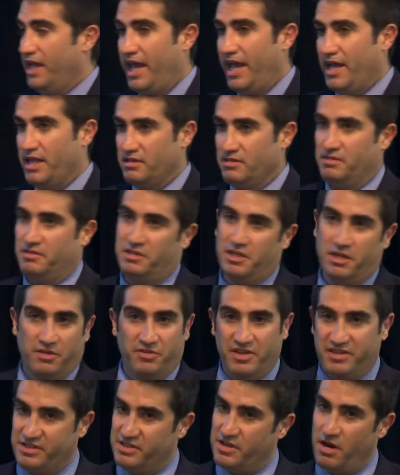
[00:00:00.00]
And you know,
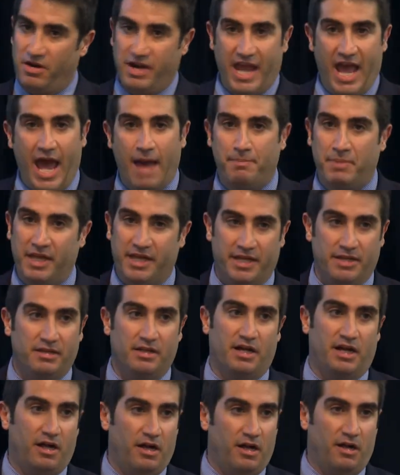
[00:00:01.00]
this is already happening
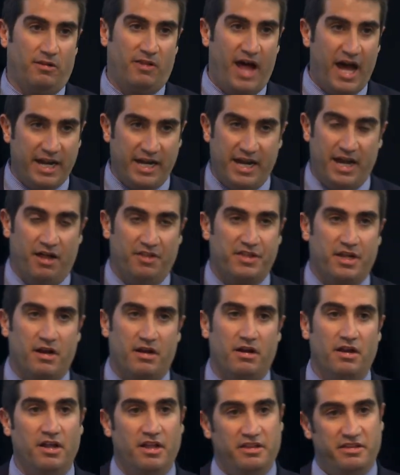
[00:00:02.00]
a, a lot in healthcare.